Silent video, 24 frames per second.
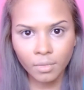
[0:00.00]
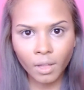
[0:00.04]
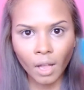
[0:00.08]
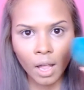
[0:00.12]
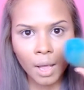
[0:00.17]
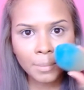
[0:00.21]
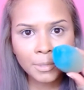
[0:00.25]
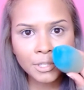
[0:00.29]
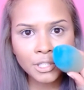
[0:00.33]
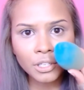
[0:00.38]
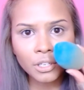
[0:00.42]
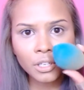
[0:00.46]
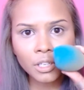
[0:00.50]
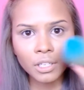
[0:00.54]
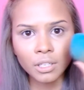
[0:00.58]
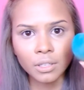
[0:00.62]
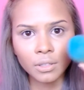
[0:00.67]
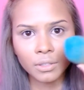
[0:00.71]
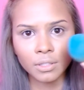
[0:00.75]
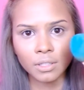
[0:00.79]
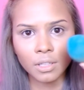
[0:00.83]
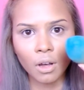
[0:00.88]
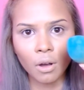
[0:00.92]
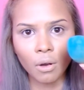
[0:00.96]
I'm just going to
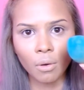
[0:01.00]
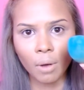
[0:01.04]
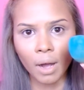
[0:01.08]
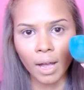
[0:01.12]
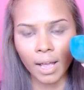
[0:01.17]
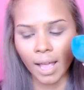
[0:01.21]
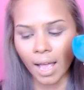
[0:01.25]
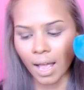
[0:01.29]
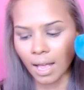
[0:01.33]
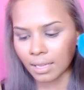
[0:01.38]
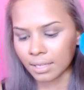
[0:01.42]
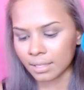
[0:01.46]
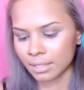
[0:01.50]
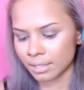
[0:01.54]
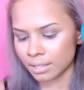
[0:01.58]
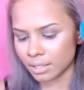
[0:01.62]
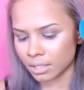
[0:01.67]
use the OIS